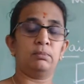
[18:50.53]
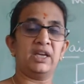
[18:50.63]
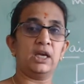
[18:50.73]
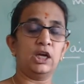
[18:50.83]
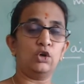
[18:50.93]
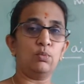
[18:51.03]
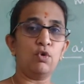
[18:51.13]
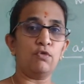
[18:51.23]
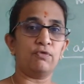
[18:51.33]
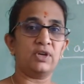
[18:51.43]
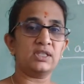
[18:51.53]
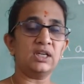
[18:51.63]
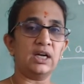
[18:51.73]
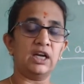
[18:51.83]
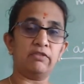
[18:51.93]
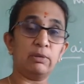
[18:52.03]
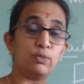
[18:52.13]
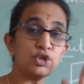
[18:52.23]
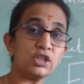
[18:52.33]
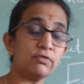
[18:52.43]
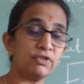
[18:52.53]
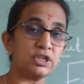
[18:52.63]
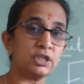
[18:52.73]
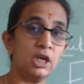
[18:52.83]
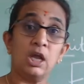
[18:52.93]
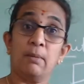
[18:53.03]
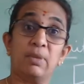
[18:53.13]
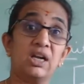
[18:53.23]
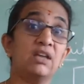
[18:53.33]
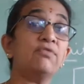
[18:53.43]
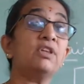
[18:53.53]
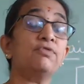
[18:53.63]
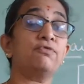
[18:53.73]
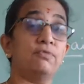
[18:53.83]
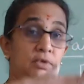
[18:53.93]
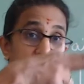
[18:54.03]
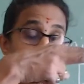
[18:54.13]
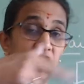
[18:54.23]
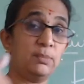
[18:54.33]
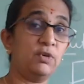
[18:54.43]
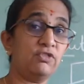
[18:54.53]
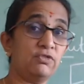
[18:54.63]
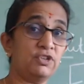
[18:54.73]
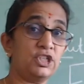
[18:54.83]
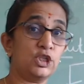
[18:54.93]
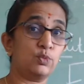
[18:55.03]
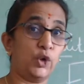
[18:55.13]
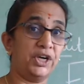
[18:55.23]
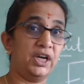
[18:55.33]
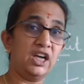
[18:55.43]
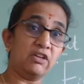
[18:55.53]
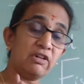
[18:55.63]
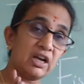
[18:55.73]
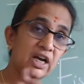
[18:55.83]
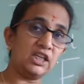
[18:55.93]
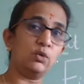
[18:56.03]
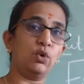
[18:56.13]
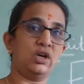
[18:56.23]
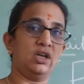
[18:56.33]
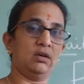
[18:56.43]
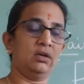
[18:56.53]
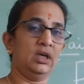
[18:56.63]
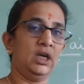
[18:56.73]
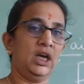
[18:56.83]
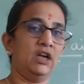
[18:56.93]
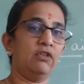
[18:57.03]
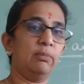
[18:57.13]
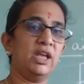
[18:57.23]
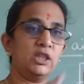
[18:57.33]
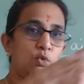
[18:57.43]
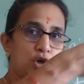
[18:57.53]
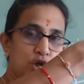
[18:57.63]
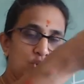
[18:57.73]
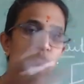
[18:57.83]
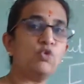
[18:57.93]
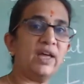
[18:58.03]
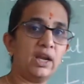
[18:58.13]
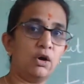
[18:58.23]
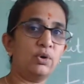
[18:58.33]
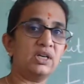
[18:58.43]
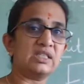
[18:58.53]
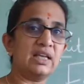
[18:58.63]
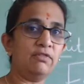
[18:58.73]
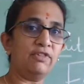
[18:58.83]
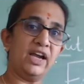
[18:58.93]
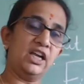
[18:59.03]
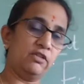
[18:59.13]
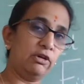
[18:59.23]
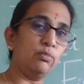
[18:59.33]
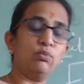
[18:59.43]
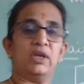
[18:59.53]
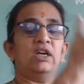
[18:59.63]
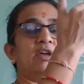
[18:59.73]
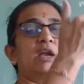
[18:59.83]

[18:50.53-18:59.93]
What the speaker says: making it to move, isn't it? It will push the fish. But if the shape of the fish is pointed, it will cut the water. It will make the water to move around itself, and it will, it